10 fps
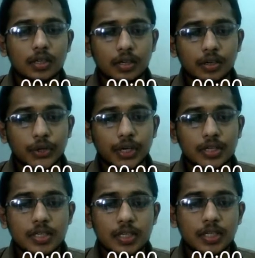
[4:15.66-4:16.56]
You can
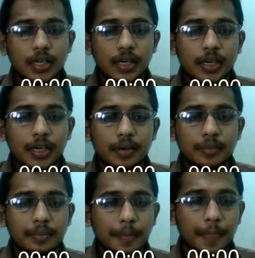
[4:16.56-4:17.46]
see that here,
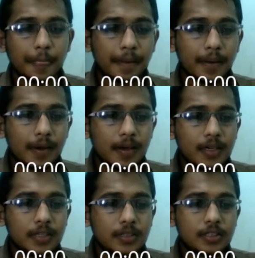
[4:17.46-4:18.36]

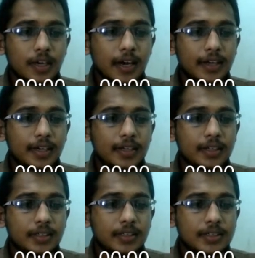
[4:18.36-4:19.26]
striking
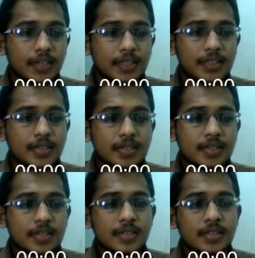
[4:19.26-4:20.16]
the section
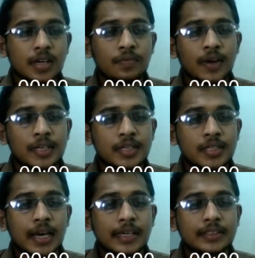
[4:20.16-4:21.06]
66A of
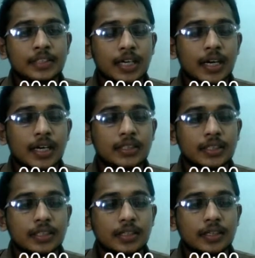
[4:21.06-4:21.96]
IT Act, the Shreya
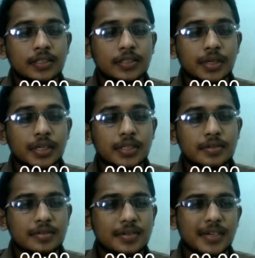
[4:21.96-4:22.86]
Shinghal case. You can
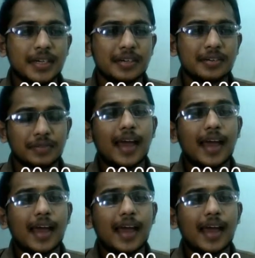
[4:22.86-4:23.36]
just read it.